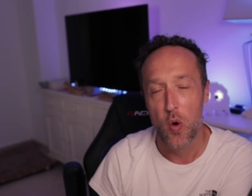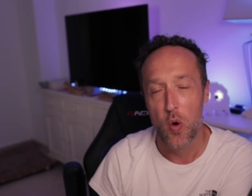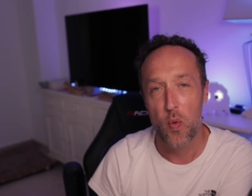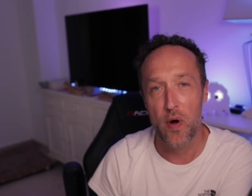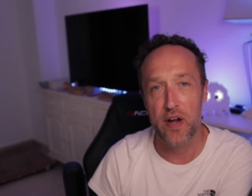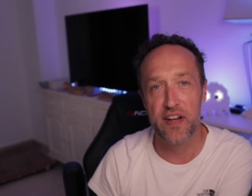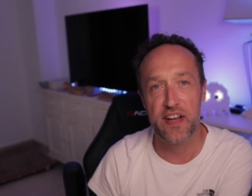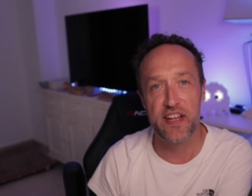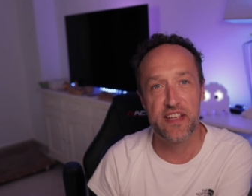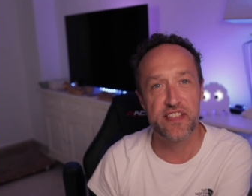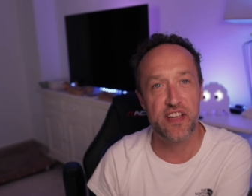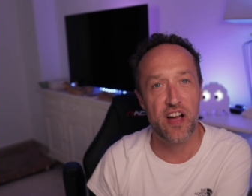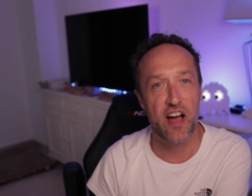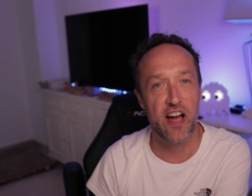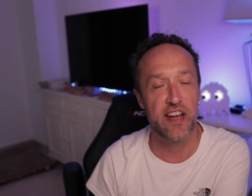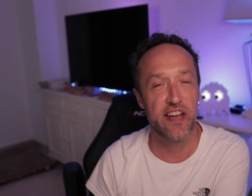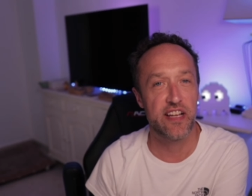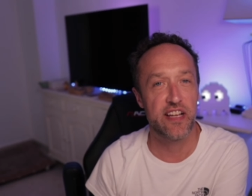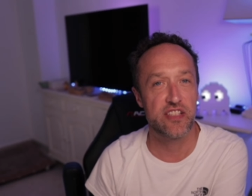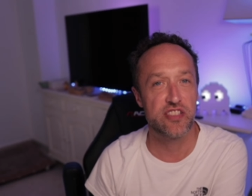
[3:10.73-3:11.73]
when
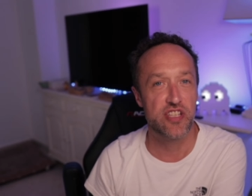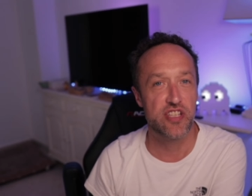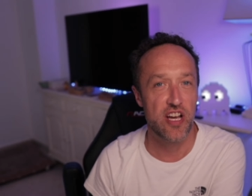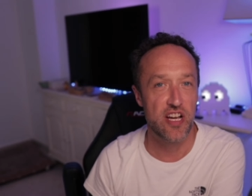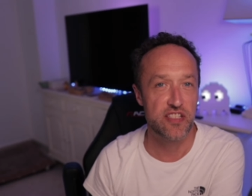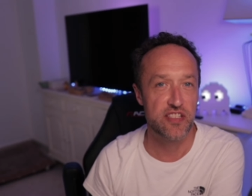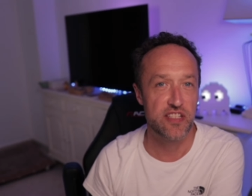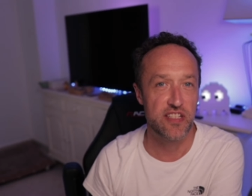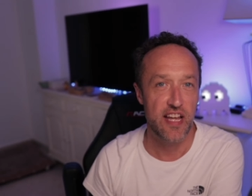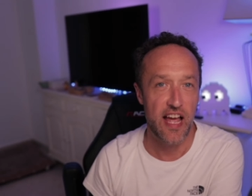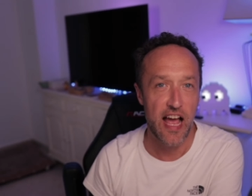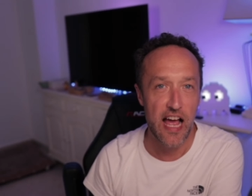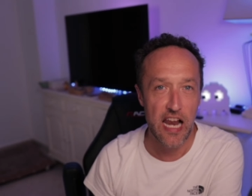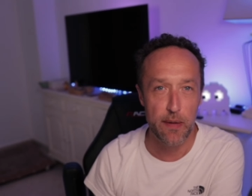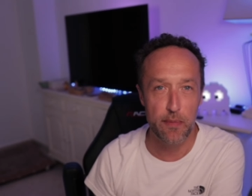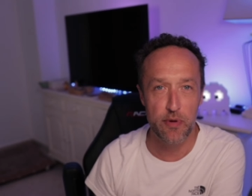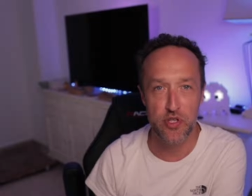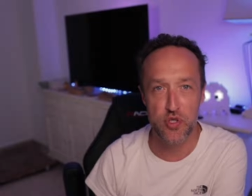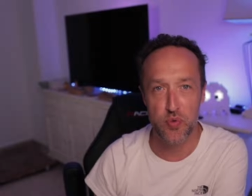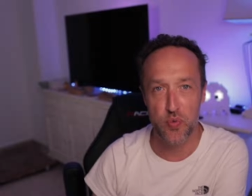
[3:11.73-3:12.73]
designing certain
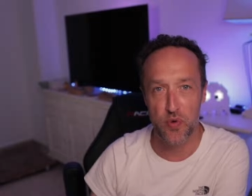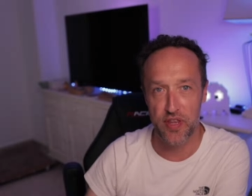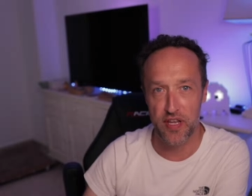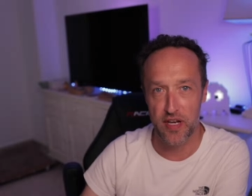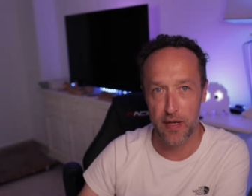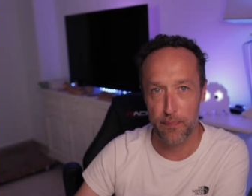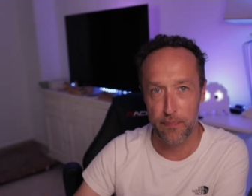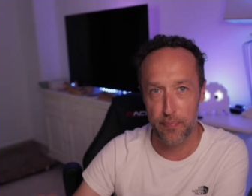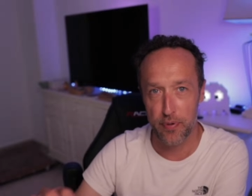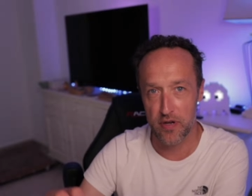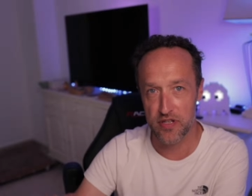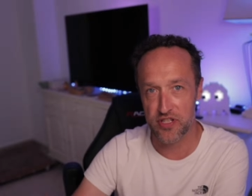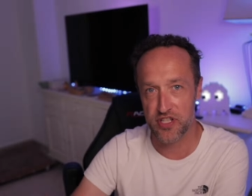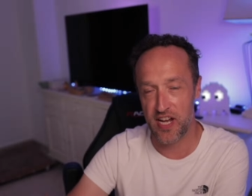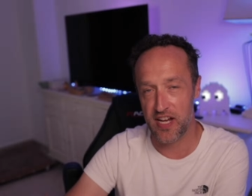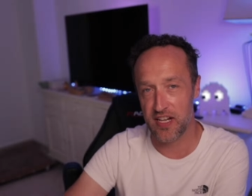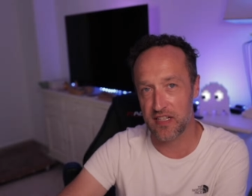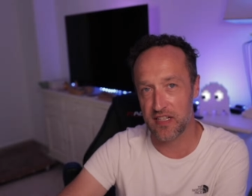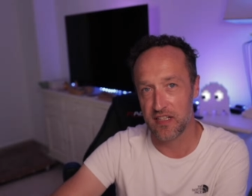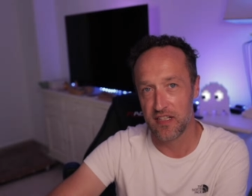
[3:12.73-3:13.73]
elements within a
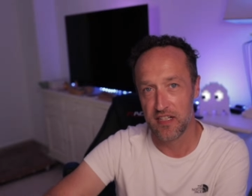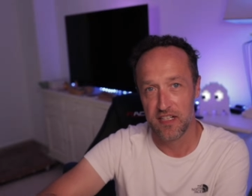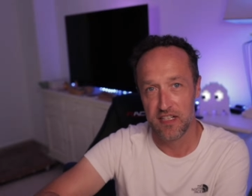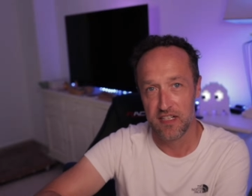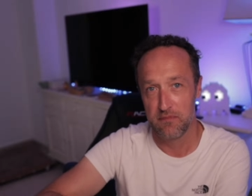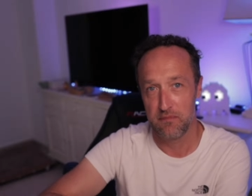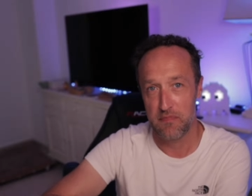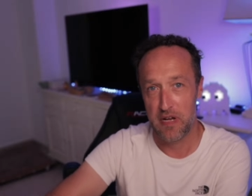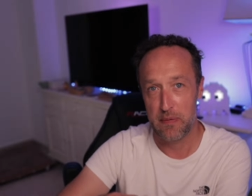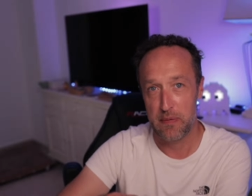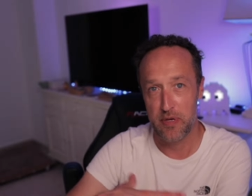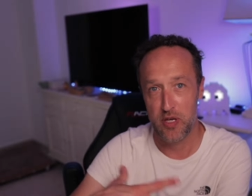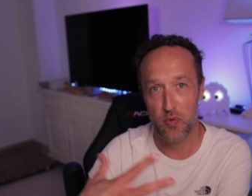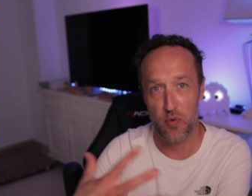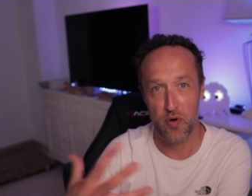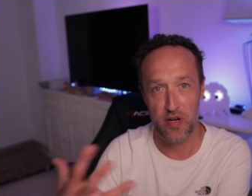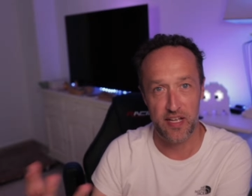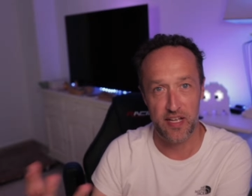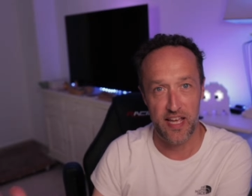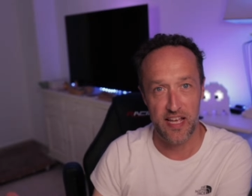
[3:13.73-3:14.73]
project. Maybe you
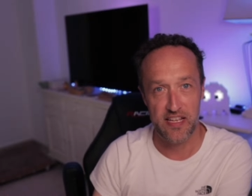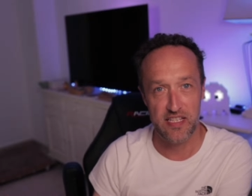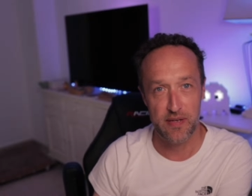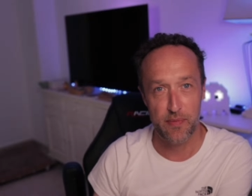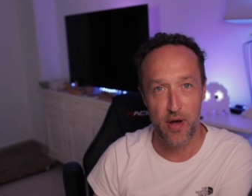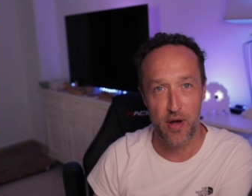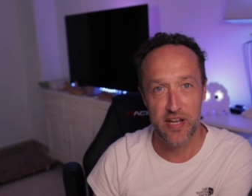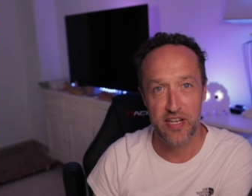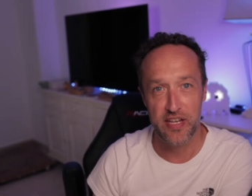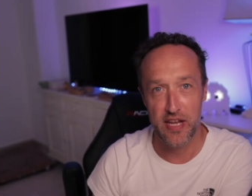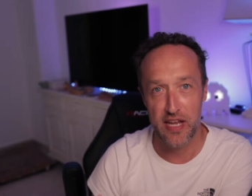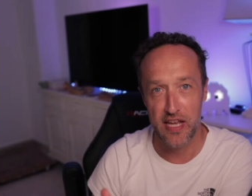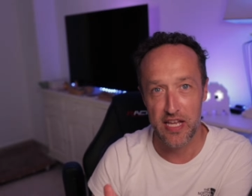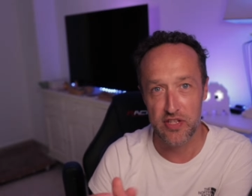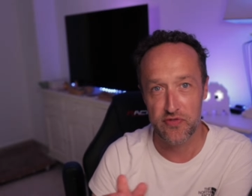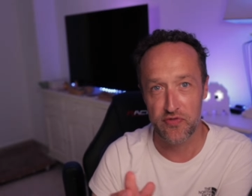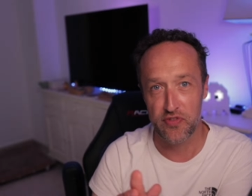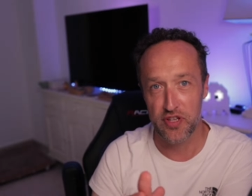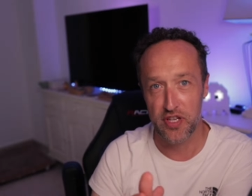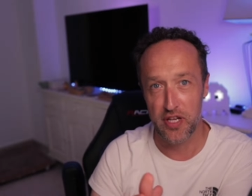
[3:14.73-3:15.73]
want to get some ideas for